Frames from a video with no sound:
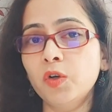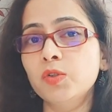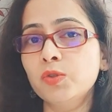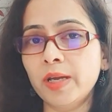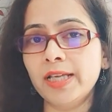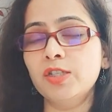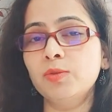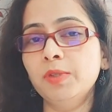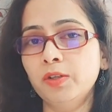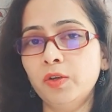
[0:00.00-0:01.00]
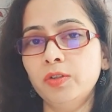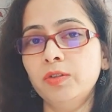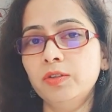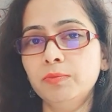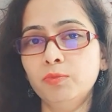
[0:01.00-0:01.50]
also has to be a
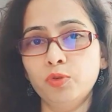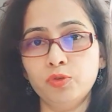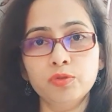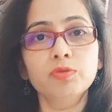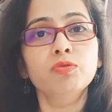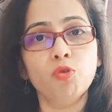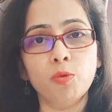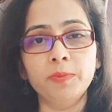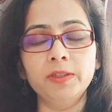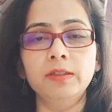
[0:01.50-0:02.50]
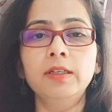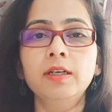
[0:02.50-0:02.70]
lot more open.